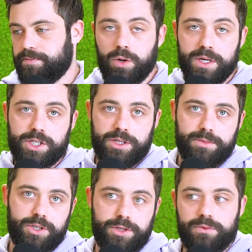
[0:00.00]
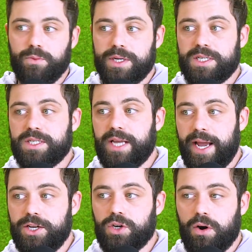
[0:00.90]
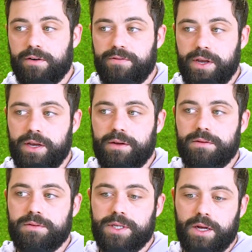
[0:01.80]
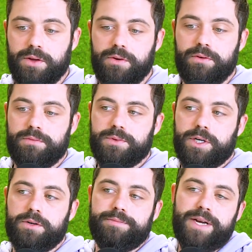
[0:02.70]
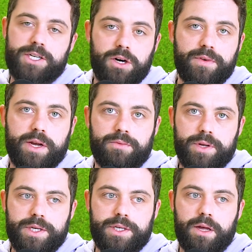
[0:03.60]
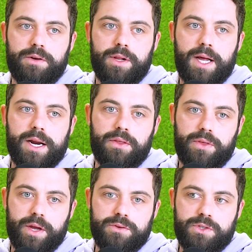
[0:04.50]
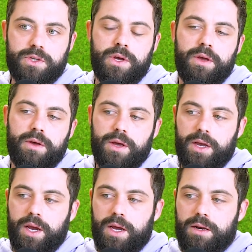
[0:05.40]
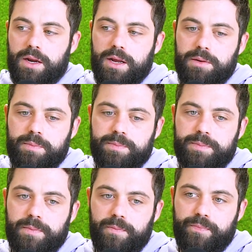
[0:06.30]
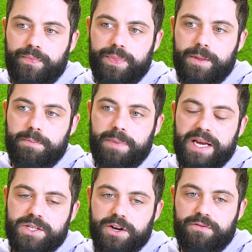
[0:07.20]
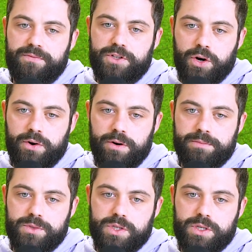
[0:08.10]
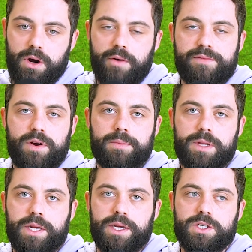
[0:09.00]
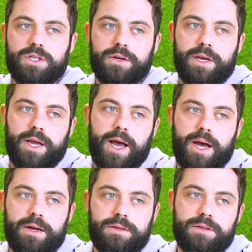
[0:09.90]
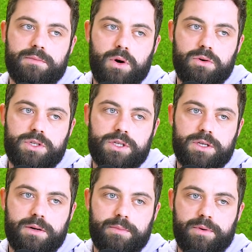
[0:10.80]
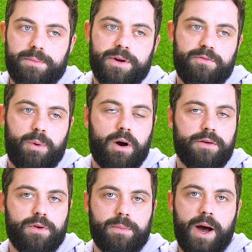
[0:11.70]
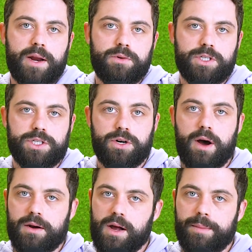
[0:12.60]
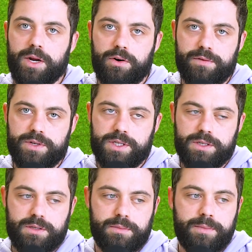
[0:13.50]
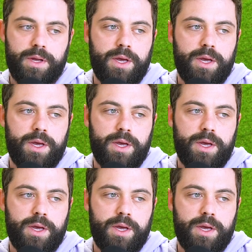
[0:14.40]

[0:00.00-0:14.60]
Question number 2, what does HRV tell you? So HRV can really tell you a lot of things. And in basic terms, heart rate variability is looking at the most primitive part of your body, which is your autonomic nervous system.